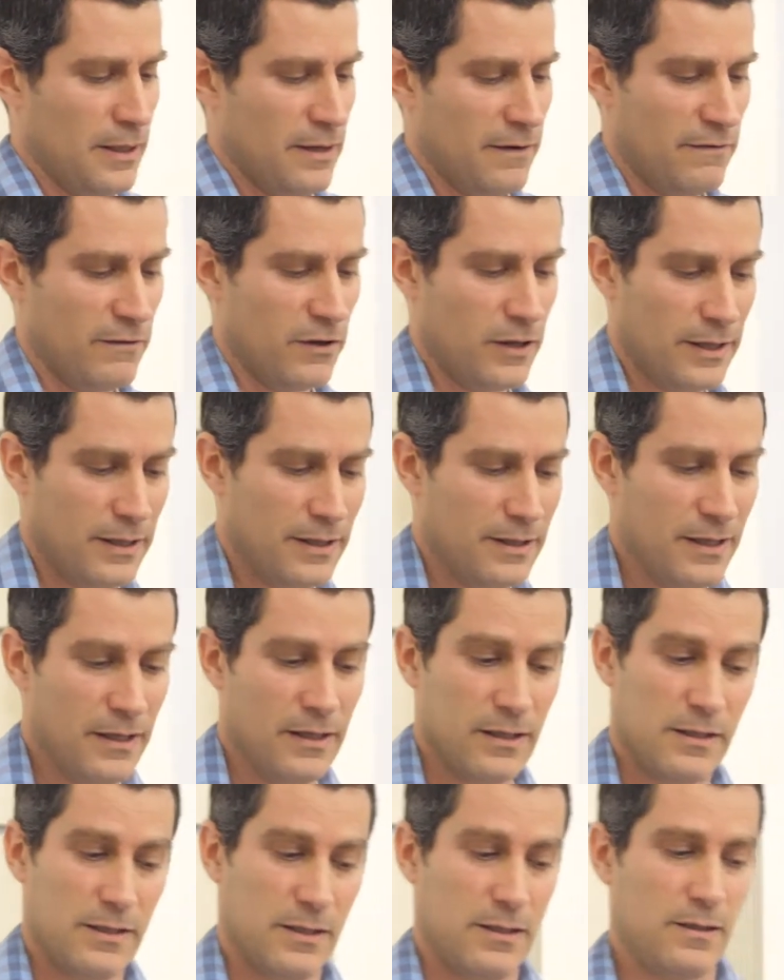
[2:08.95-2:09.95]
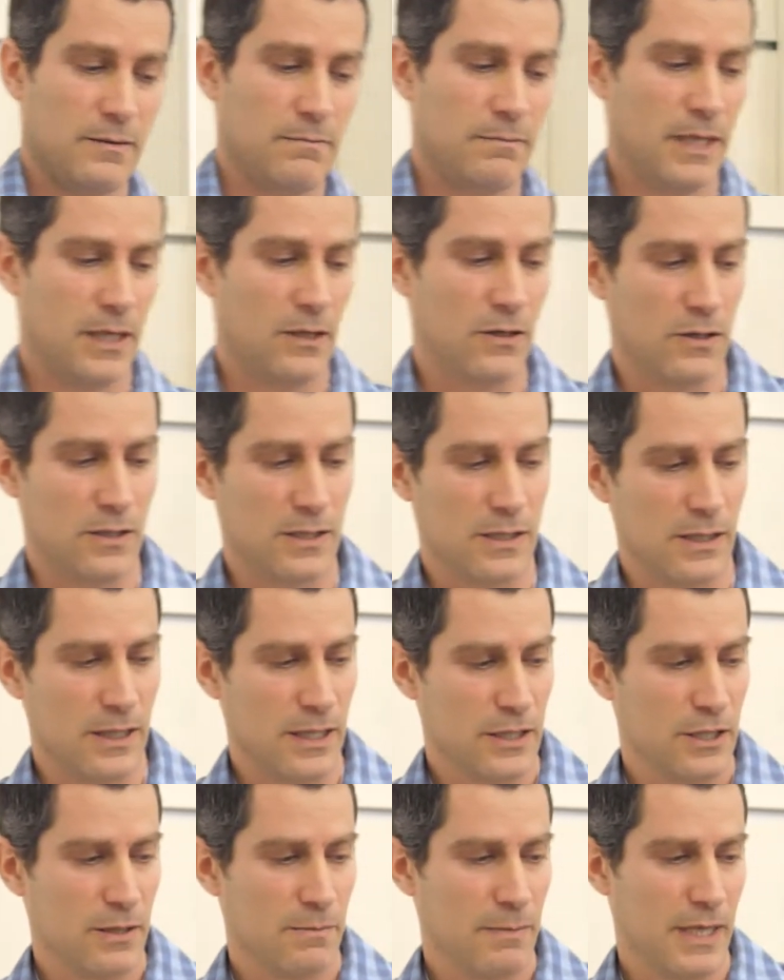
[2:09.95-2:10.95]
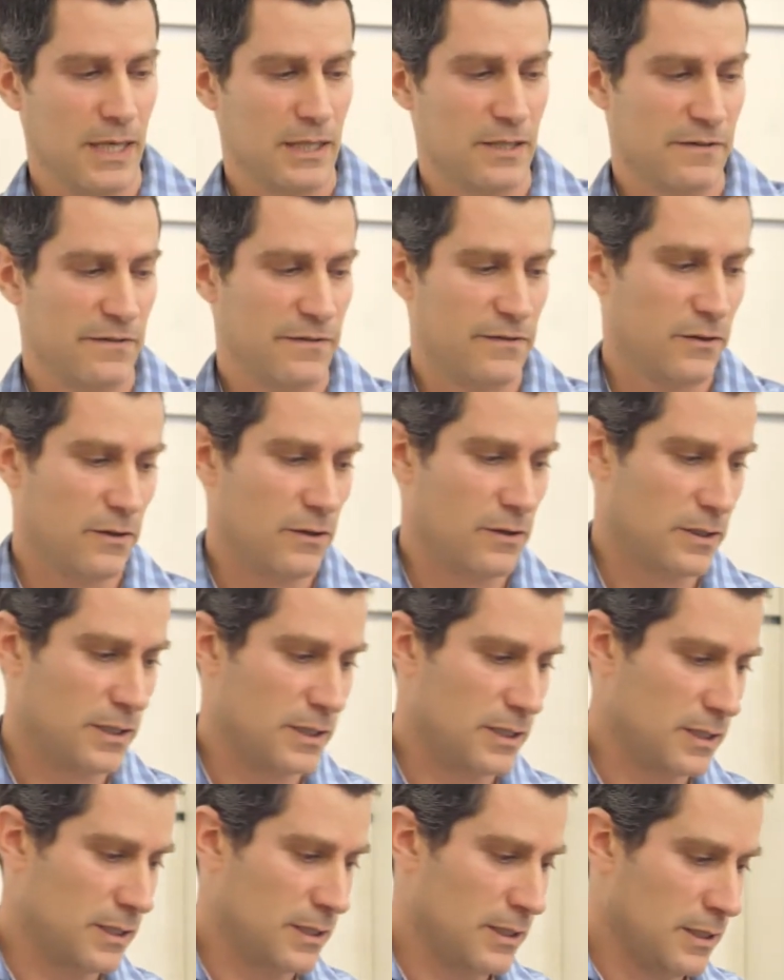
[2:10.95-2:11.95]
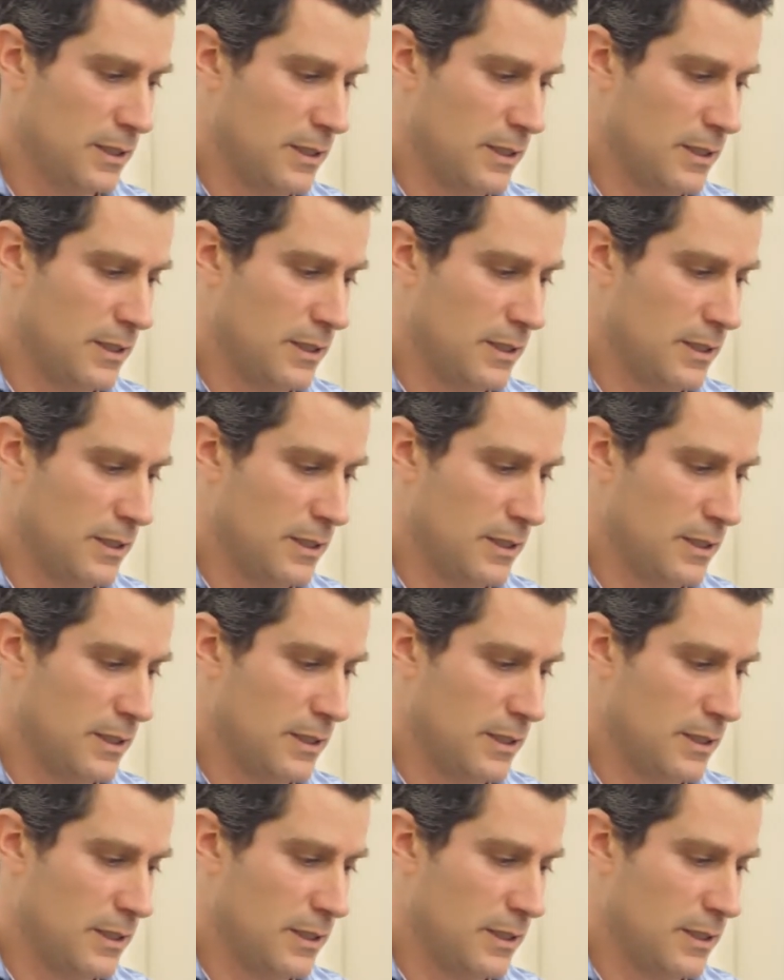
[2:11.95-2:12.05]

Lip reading: Volunteers may cause selection bias, of course.